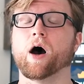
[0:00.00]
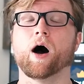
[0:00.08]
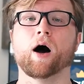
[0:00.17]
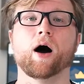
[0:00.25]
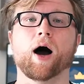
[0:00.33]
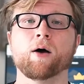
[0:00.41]

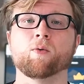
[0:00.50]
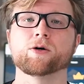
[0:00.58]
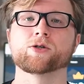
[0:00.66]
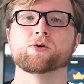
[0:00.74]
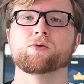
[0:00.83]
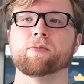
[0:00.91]
I
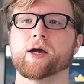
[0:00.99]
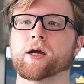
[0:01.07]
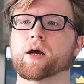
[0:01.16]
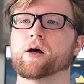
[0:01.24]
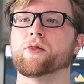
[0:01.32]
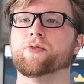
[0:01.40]
want to
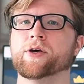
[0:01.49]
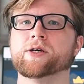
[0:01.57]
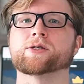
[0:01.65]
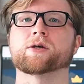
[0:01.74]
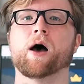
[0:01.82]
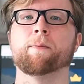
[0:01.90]
make
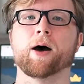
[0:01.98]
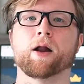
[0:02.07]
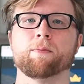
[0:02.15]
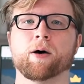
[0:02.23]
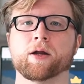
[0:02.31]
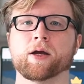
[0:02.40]
this amount
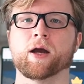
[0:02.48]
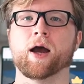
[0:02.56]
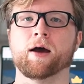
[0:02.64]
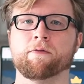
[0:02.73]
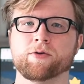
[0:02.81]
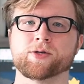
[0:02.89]
of money
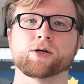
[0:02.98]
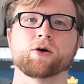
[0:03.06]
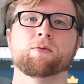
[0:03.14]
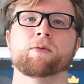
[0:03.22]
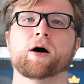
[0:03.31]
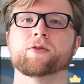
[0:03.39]
every
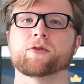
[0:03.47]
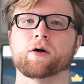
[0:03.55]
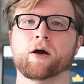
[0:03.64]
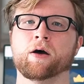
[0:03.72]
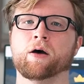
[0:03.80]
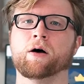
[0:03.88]
single month,
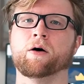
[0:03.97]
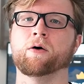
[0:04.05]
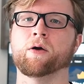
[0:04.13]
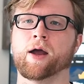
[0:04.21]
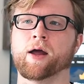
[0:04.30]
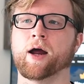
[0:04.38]

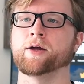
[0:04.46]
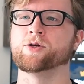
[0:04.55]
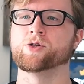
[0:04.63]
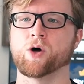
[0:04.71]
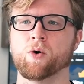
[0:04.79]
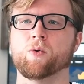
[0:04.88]
and I
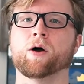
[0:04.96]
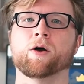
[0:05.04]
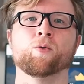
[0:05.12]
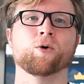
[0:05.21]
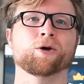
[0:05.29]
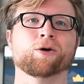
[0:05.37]
don't want to
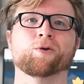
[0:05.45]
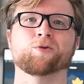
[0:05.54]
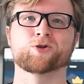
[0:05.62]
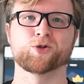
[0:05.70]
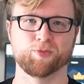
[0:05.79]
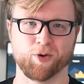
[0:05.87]
work
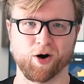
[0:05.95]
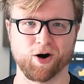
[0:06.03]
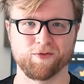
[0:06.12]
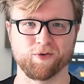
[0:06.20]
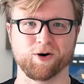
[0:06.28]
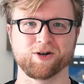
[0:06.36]
super
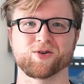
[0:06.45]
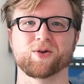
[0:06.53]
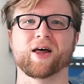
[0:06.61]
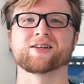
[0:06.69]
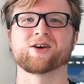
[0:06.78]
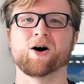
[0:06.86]
hard for it. So
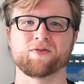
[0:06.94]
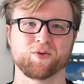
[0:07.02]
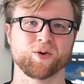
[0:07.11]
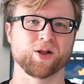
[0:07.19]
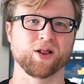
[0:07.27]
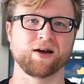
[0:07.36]
that's often
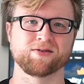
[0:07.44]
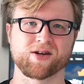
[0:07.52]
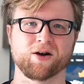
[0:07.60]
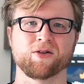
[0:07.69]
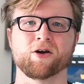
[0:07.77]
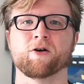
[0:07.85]
where the
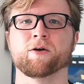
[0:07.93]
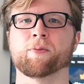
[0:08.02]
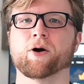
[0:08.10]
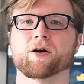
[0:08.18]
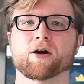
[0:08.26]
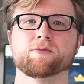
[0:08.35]
lifestyle Larry
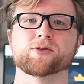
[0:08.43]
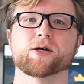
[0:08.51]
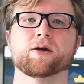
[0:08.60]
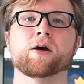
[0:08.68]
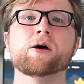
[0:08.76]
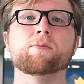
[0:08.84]
part comes
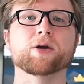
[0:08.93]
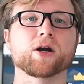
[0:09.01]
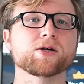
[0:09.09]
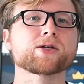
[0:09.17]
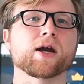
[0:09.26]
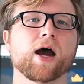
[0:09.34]
in.
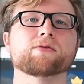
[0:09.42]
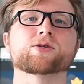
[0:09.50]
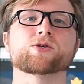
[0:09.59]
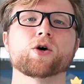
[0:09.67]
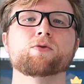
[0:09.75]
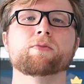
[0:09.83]
Because they have
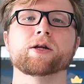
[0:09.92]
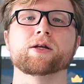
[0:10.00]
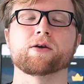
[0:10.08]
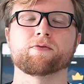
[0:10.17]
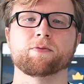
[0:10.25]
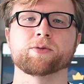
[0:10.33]
so many
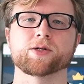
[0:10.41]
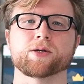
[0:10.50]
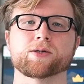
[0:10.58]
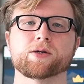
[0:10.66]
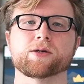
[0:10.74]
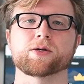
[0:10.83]
different
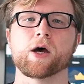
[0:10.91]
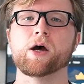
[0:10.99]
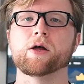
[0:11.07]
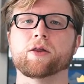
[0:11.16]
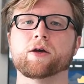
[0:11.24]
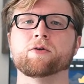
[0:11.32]
businesses,
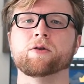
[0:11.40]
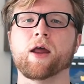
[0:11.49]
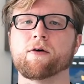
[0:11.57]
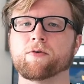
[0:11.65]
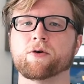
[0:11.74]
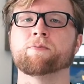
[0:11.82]
they
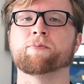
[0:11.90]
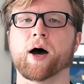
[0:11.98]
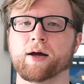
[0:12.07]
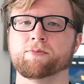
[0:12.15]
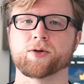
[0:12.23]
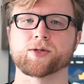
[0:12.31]
never
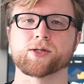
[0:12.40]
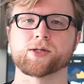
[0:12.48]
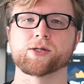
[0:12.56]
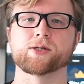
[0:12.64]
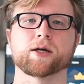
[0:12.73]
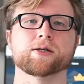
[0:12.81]
buy
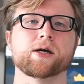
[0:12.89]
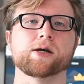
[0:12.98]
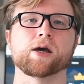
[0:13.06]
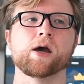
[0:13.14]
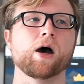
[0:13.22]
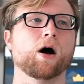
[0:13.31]
businesses that
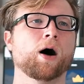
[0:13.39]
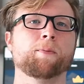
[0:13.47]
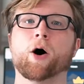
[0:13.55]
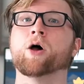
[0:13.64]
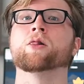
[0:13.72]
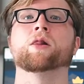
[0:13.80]
take
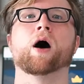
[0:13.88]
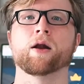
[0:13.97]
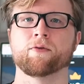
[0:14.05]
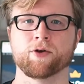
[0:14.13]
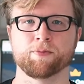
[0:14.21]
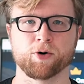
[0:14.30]
up a lot
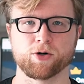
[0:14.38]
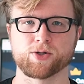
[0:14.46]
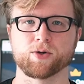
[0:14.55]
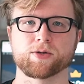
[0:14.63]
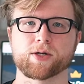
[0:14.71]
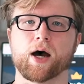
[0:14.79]
of their
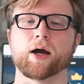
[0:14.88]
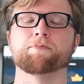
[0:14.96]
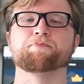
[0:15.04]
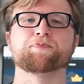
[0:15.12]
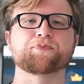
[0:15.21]
personal time.